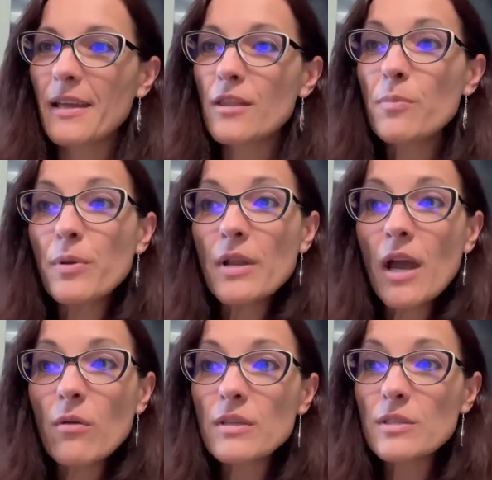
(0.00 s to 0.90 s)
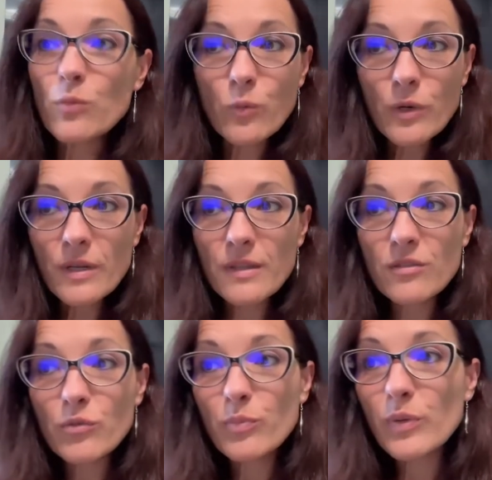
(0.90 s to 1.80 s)
The pronoun is a word
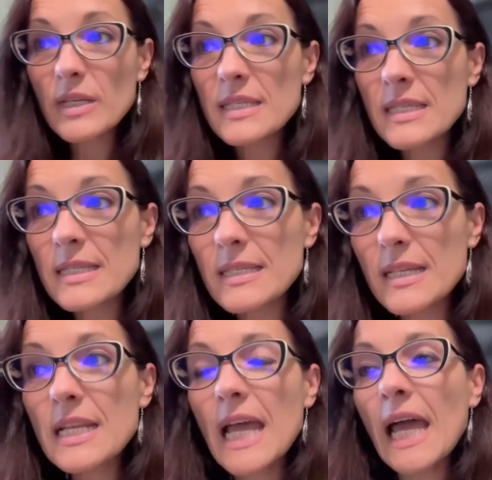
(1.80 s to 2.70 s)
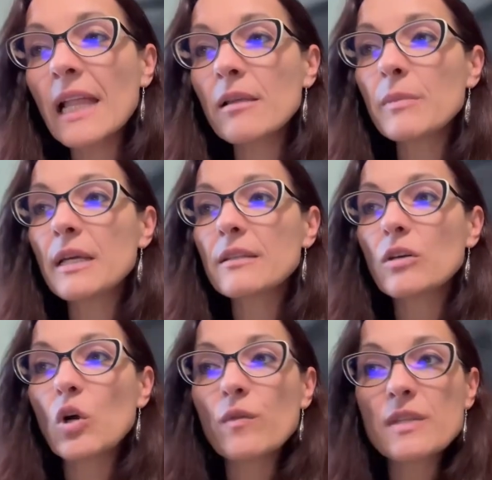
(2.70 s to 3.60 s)
that replaces an element
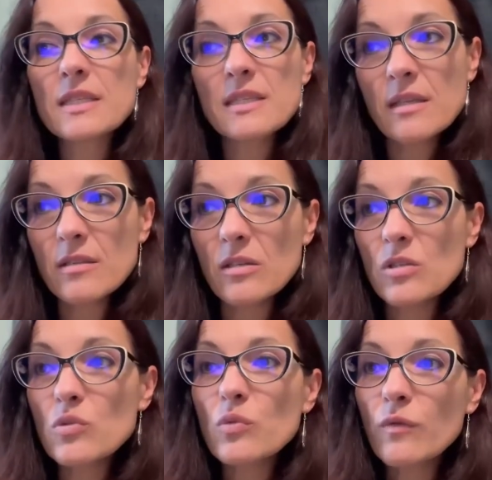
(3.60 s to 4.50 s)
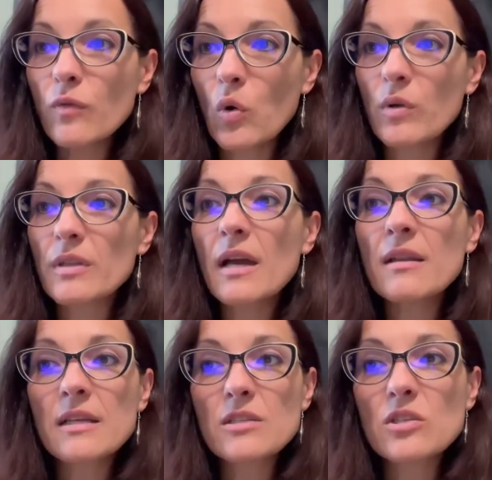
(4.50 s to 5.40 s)
of the sentence to avoid
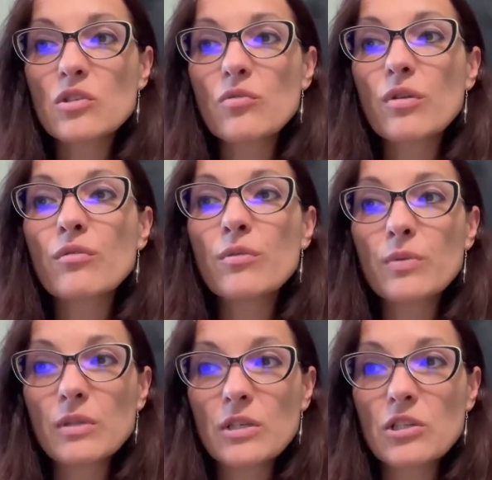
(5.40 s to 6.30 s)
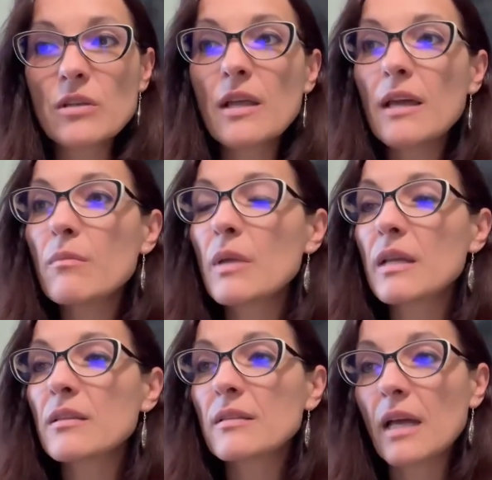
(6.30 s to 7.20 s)
unnecessary repetition and
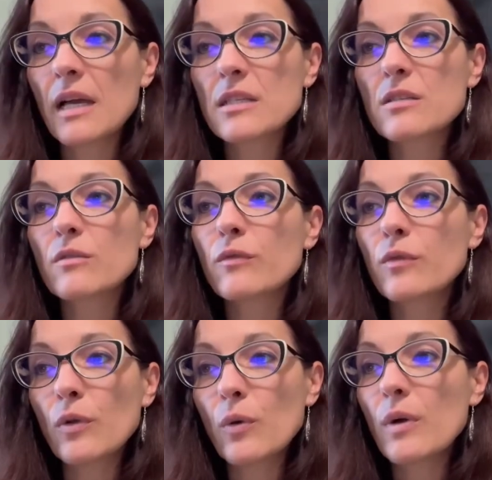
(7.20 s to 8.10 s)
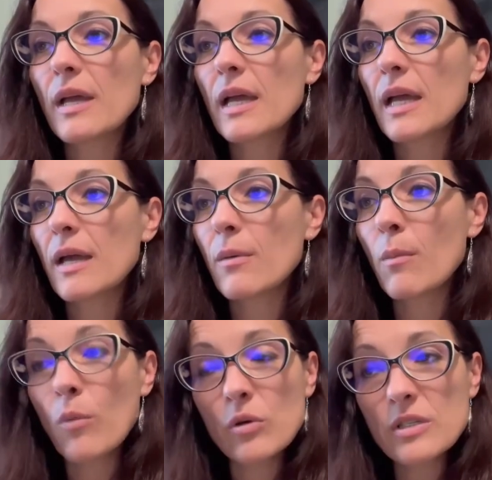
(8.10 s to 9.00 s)
make the text flow
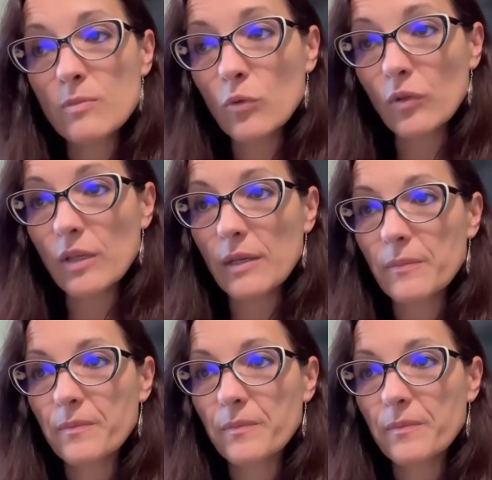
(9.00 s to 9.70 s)
more smoothly.